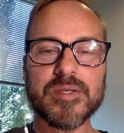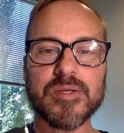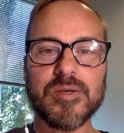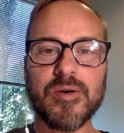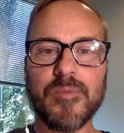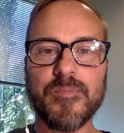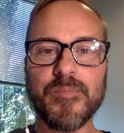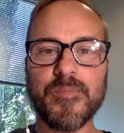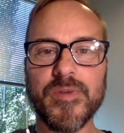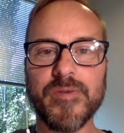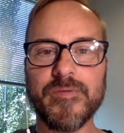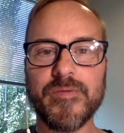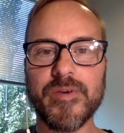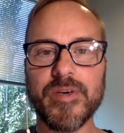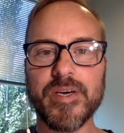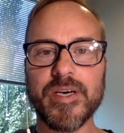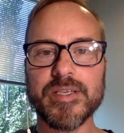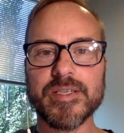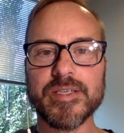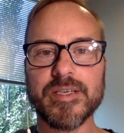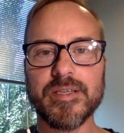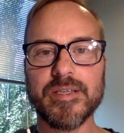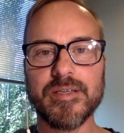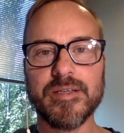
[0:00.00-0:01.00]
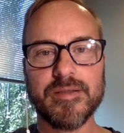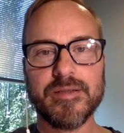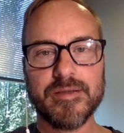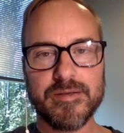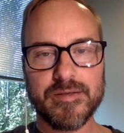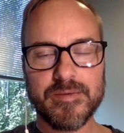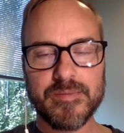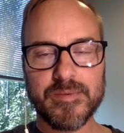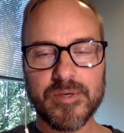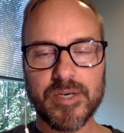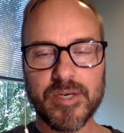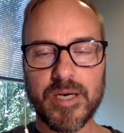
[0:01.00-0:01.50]
So if you guys can
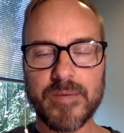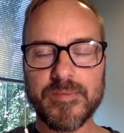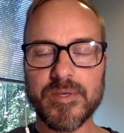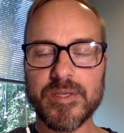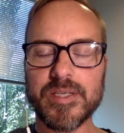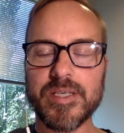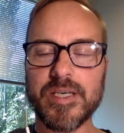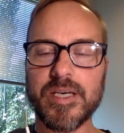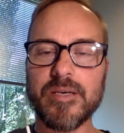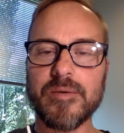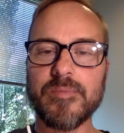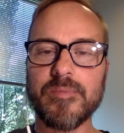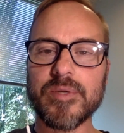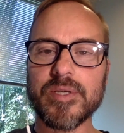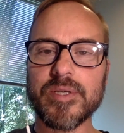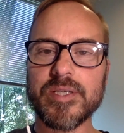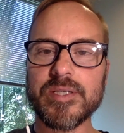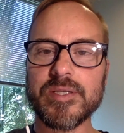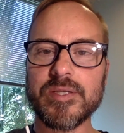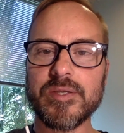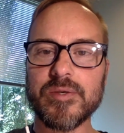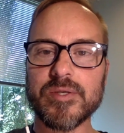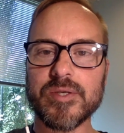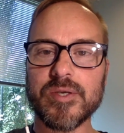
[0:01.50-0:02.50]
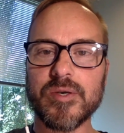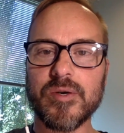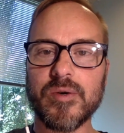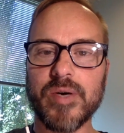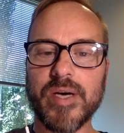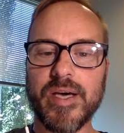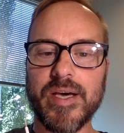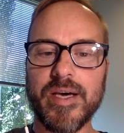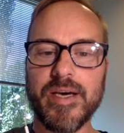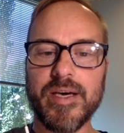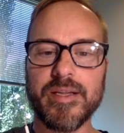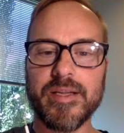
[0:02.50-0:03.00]
subscribe to the channel, please do so
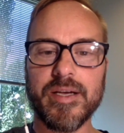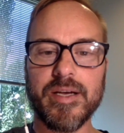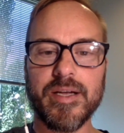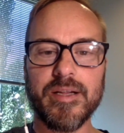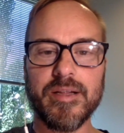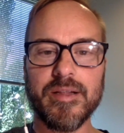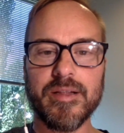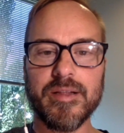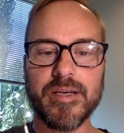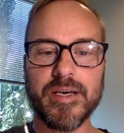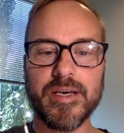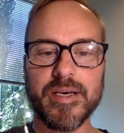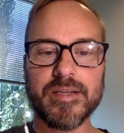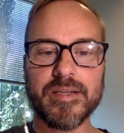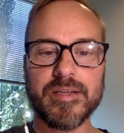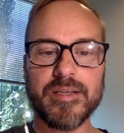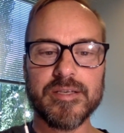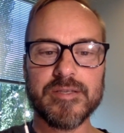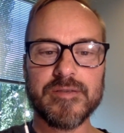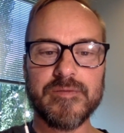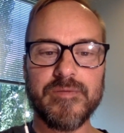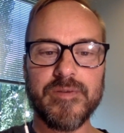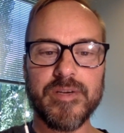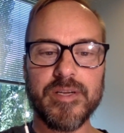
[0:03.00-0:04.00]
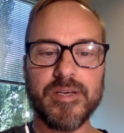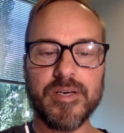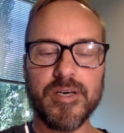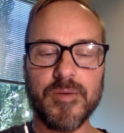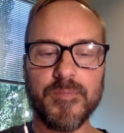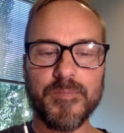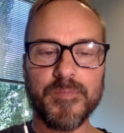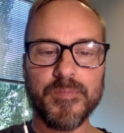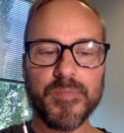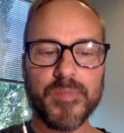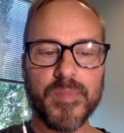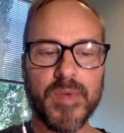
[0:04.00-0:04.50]
and like this
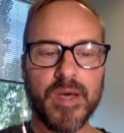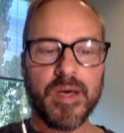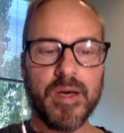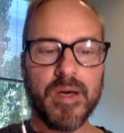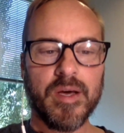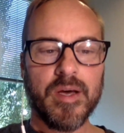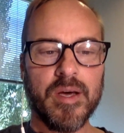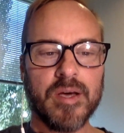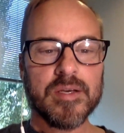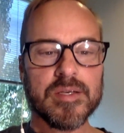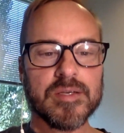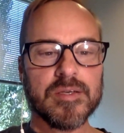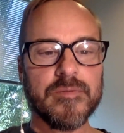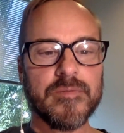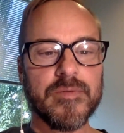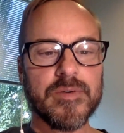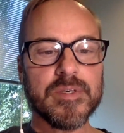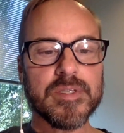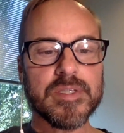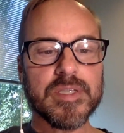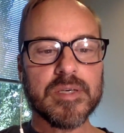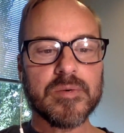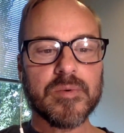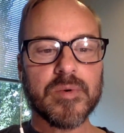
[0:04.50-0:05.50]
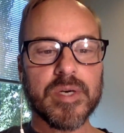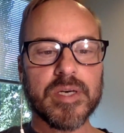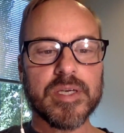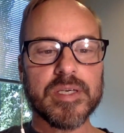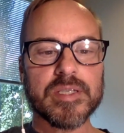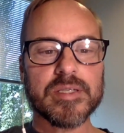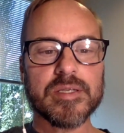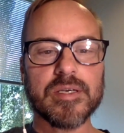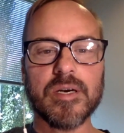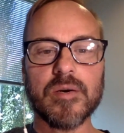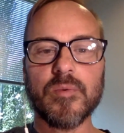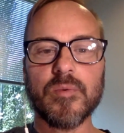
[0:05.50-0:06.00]
video. So the first thing we're going
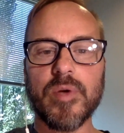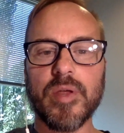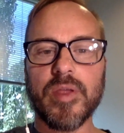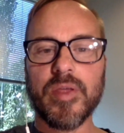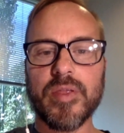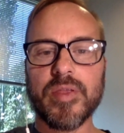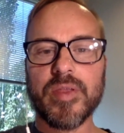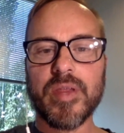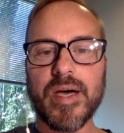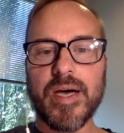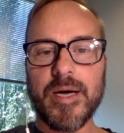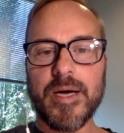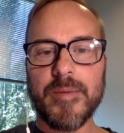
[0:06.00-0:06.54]
to start with